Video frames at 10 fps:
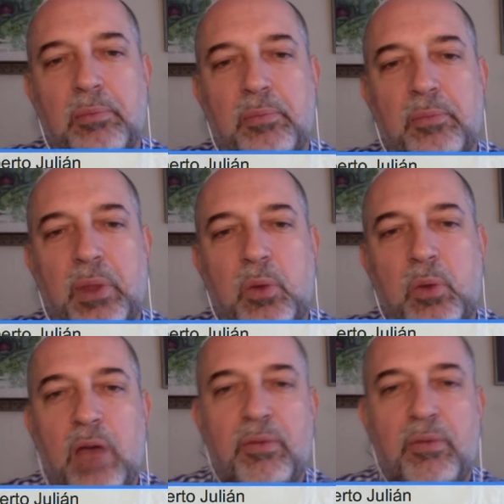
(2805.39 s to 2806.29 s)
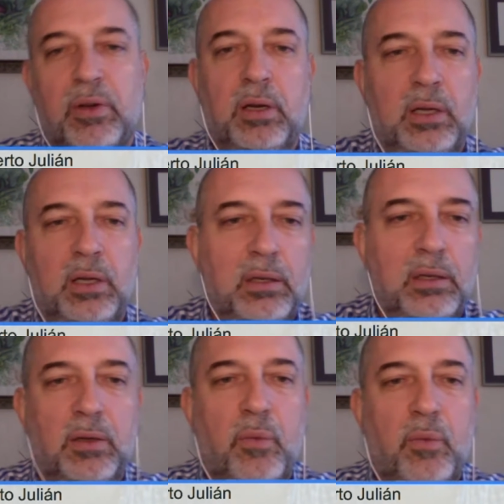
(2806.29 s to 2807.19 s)
you have a
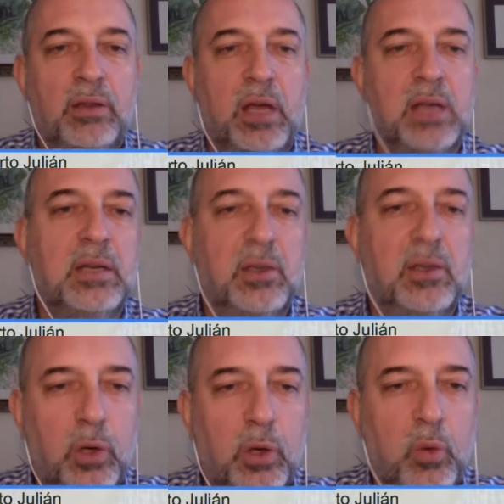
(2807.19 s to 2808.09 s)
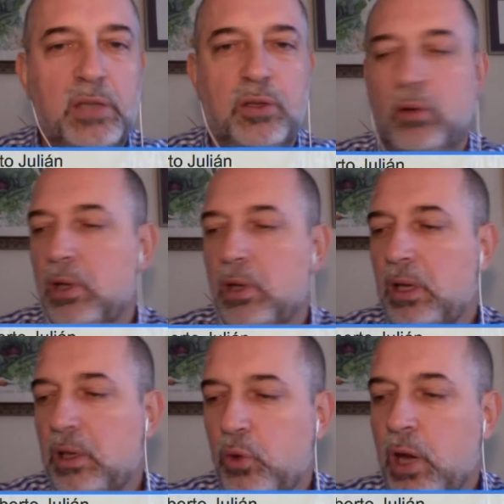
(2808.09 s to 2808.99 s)
right answer to a question, you
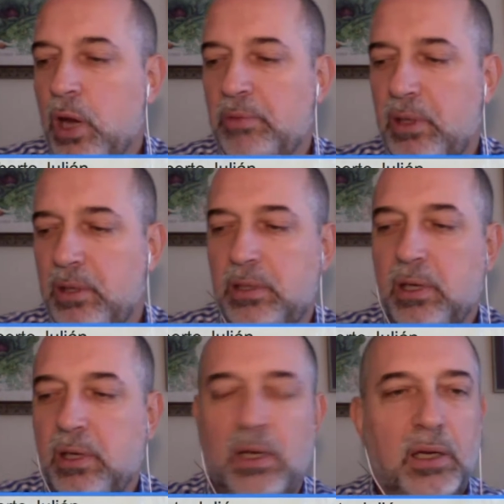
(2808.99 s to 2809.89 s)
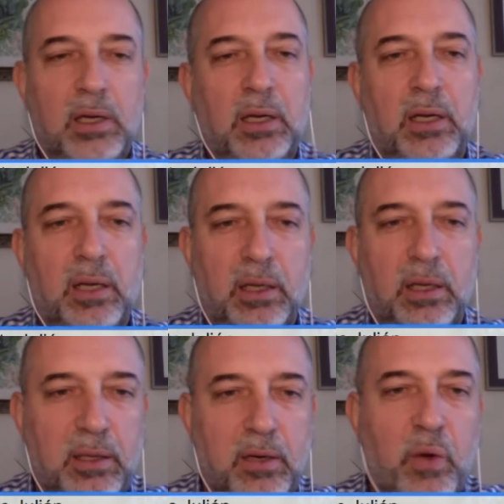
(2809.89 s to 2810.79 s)
have this
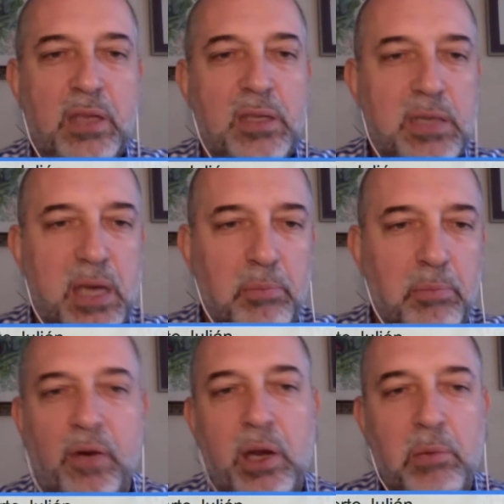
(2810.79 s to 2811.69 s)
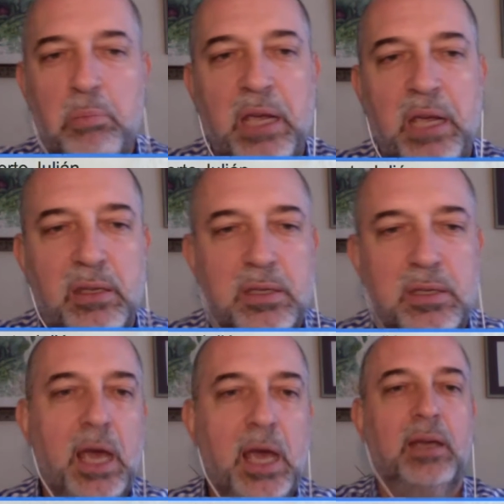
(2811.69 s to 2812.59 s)
green big check,
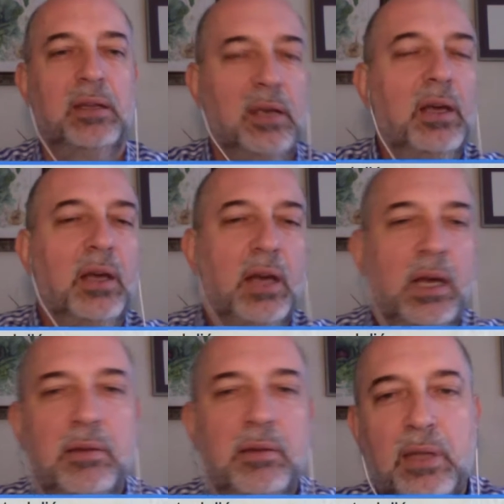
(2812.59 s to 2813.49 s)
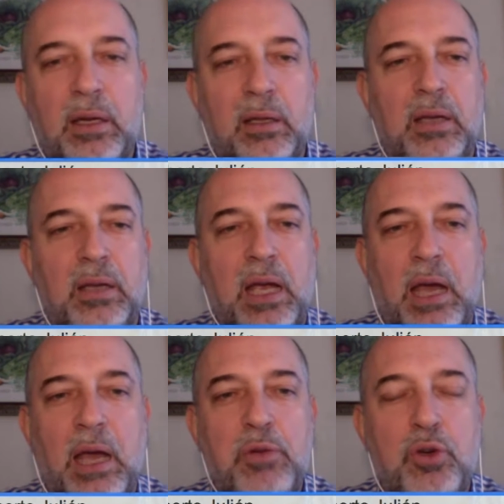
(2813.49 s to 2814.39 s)
and I'm
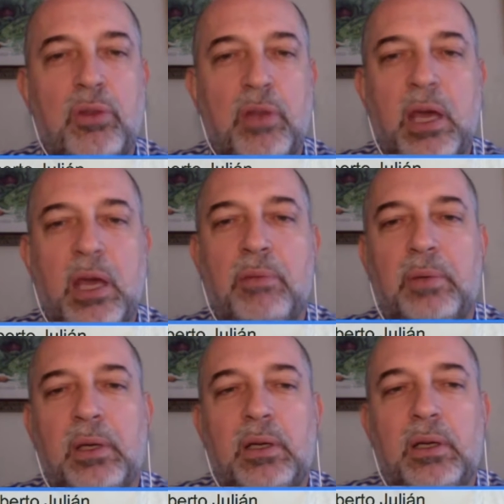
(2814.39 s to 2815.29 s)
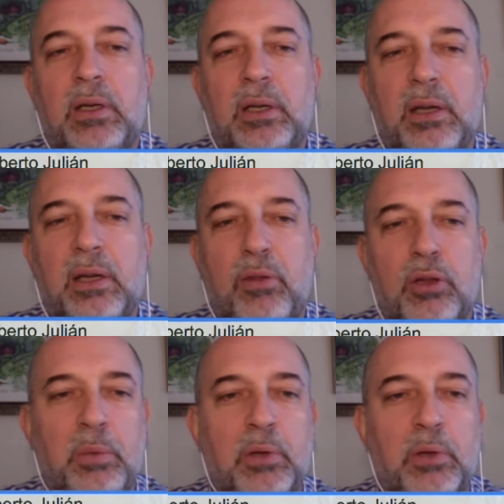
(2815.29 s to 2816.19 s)
sure they have thought
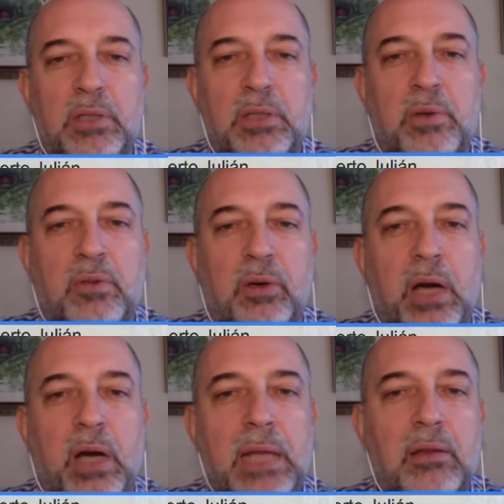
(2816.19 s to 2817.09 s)
about this before. And